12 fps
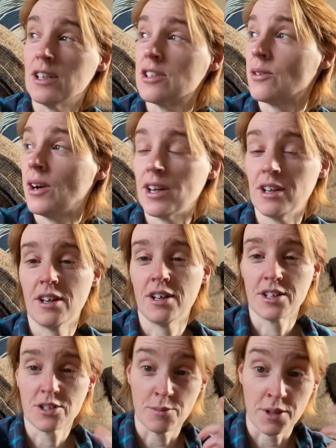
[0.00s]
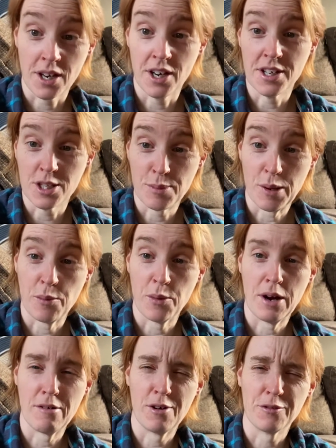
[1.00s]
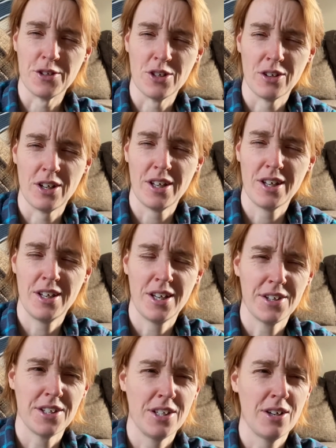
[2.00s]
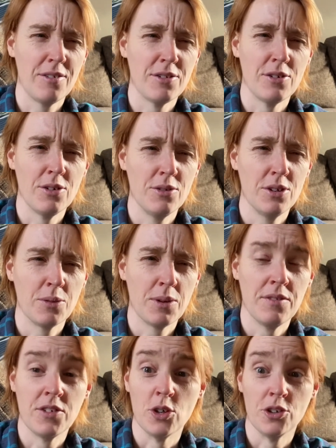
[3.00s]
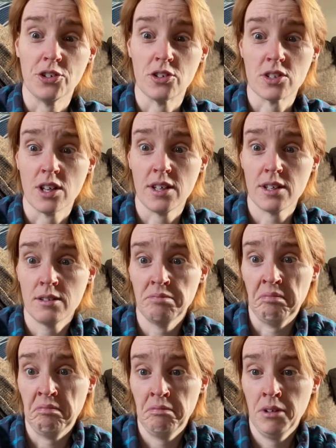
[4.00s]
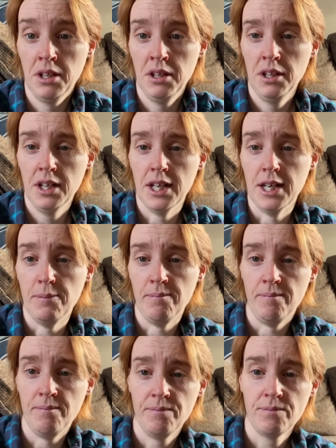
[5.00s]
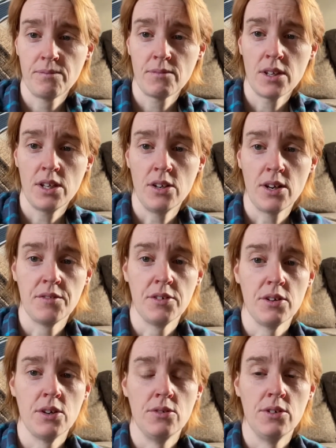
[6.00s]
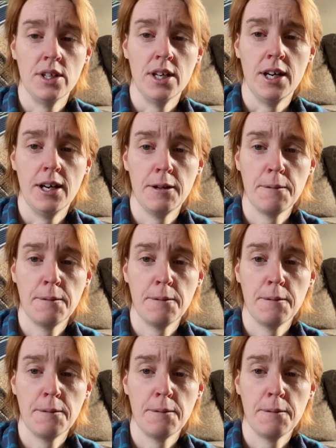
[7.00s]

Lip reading: So that's something I need to be aware of. And I think you have your own, you know, whatever your dog's like, you have your own eye.